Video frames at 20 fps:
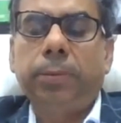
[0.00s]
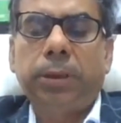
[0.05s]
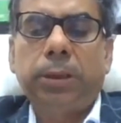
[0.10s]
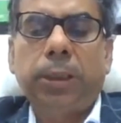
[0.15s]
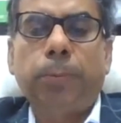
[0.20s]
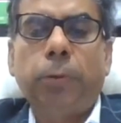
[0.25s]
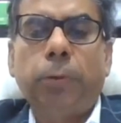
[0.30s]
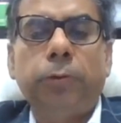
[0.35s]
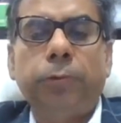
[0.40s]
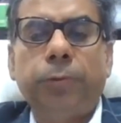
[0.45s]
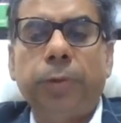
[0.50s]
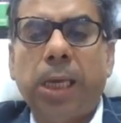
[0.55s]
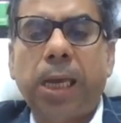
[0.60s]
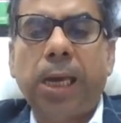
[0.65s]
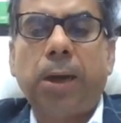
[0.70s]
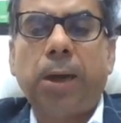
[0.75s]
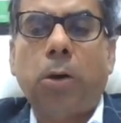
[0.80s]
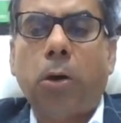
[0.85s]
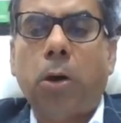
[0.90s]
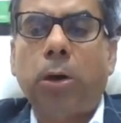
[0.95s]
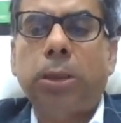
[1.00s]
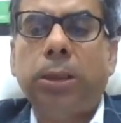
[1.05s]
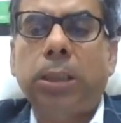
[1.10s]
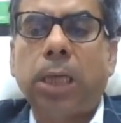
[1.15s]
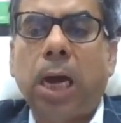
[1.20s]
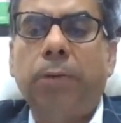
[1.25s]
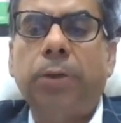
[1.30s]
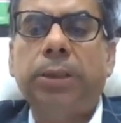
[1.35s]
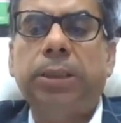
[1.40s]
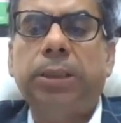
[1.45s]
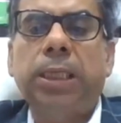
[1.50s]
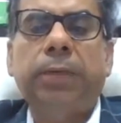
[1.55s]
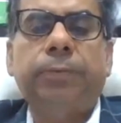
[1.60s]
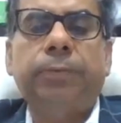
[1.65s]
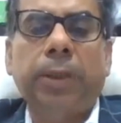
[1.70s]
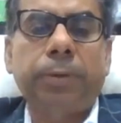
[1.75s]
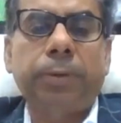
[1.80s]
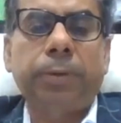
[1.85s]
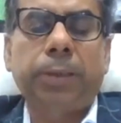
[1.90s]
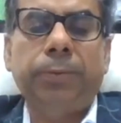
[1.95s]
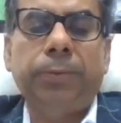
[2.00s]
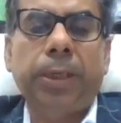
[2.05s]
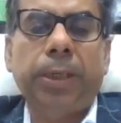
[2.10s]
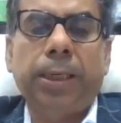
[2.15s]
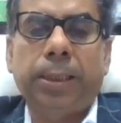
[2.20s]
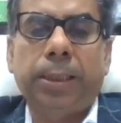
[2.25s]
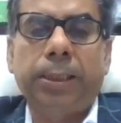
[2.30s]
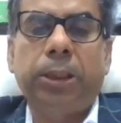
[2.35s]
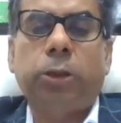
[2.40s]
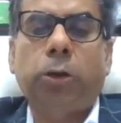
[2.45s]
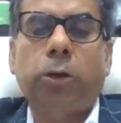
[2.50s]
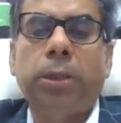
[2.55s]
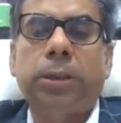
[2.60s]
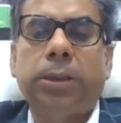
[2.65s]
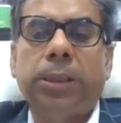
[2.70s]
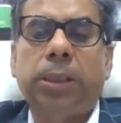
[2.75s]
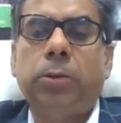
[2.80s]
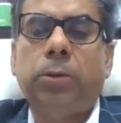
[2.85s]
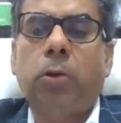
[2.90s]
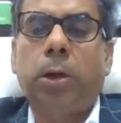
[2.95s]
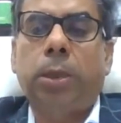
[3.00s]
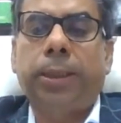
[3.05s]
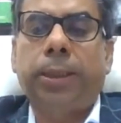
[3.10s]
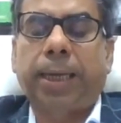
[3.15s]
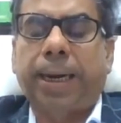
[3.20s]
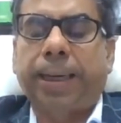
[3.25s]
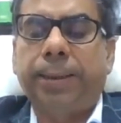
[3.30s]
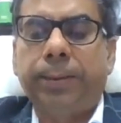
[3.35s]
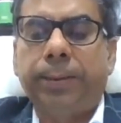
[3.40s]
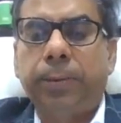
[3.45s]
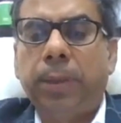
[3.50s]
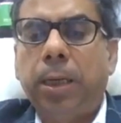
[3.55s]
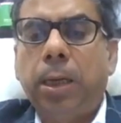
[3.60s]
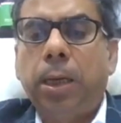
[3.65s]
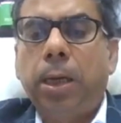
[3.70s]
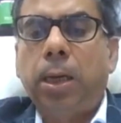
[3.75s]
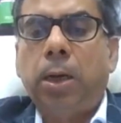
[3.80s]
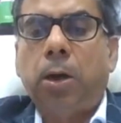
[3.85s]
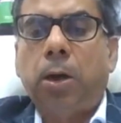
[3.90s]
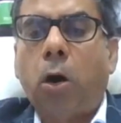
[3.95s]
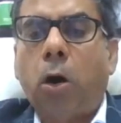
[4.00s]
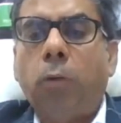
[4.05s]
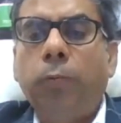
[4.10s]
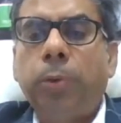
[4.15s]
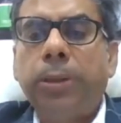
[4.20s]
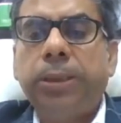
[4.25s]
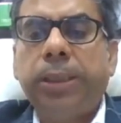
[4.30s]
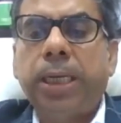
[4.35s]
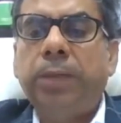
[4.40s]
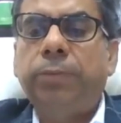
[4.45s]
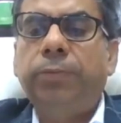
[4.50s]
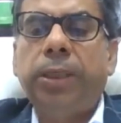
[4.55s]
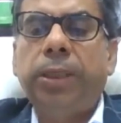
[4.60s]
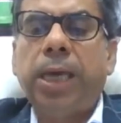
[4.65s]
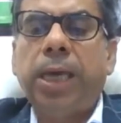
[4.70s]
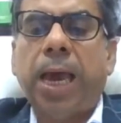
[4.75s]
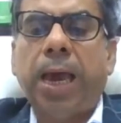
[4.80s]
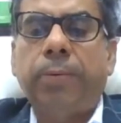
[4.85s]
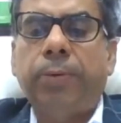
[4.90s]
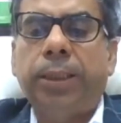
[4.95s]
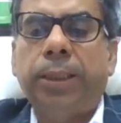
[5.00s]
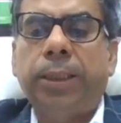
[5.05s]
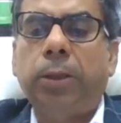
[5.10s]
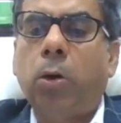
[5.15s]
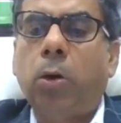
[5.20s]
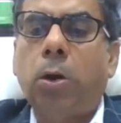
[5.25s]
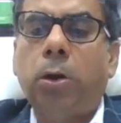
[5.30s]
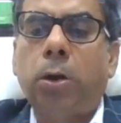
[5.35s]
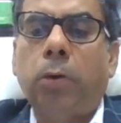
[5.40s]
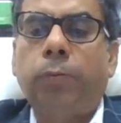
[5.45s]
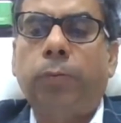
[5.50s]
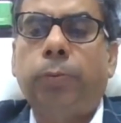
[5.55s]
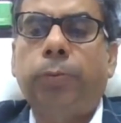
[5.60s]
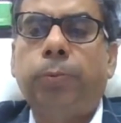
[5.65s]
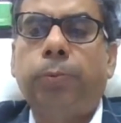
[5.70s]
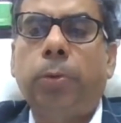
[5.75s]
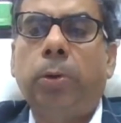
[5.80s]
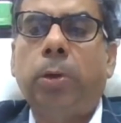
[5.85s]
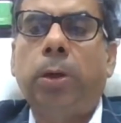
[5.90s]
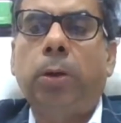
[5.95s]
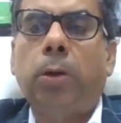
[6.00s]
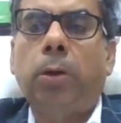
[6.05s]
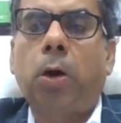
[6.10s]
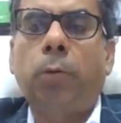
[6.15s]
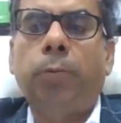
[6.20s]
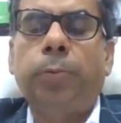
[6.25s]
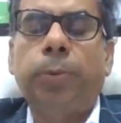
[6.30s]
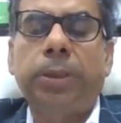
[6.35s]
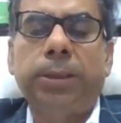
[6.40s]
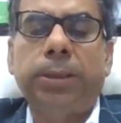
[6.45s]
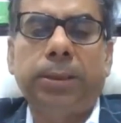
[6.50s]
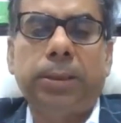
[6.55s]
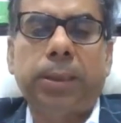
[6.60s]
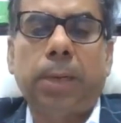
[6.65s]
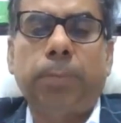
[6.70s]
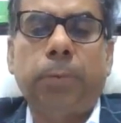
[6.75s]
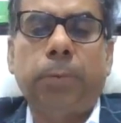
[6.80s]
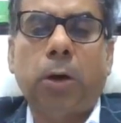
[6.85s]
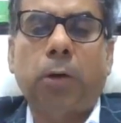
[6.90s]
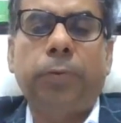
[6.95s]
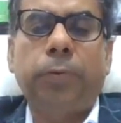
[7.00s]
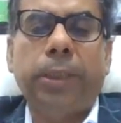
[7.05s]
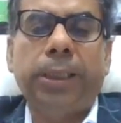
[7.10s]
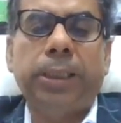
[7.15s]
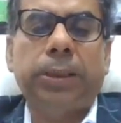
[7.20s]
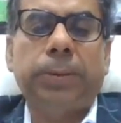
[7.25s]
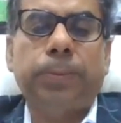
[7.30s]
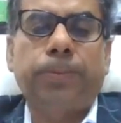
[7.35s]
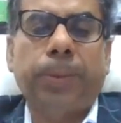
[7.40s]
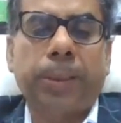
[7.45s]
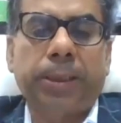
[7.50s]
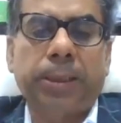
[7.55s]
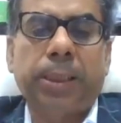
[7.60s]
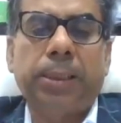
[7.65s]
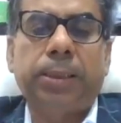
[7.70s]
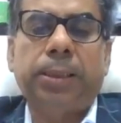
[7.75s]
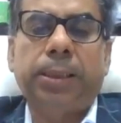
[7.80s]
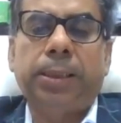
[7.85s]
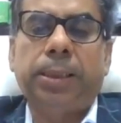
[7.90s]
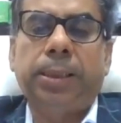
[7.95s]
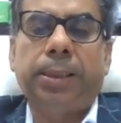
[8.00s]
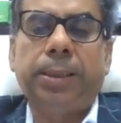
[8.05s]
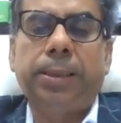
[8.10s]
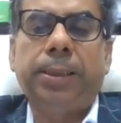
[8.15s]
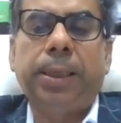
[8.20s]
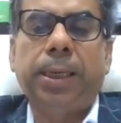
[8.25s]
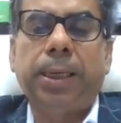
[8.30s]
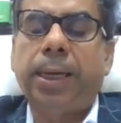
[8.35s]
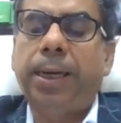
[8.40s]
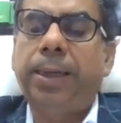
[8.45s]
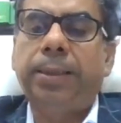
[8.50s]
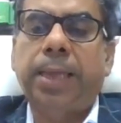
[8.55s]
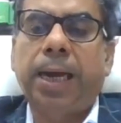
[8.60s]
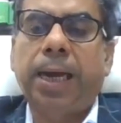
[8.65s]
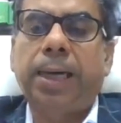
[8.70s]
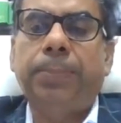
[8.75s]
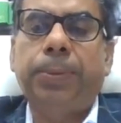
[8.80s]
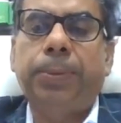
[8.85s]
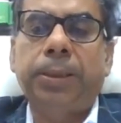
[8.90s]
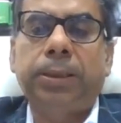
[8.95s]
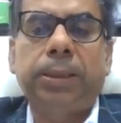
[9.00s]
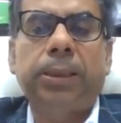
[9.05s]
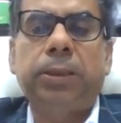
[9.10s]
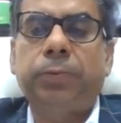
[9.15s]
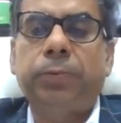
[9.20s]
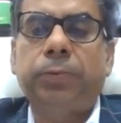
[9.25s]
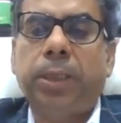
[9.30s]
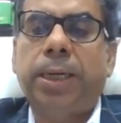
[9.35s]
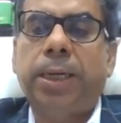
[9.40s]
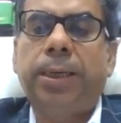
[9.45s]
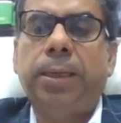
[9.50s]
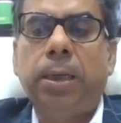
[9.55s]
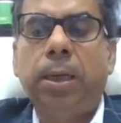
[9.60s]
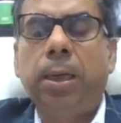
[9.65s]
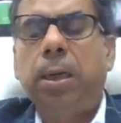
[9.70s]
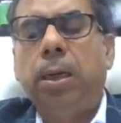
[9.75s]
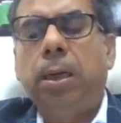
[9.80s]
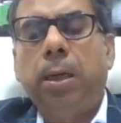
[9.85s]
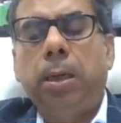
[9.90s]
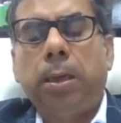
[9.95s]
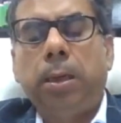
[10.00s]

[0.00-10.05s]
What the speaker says: Suppose we or ourselves have given an installation contract, obviously we have a record of his number of days presence in India, and that basis we can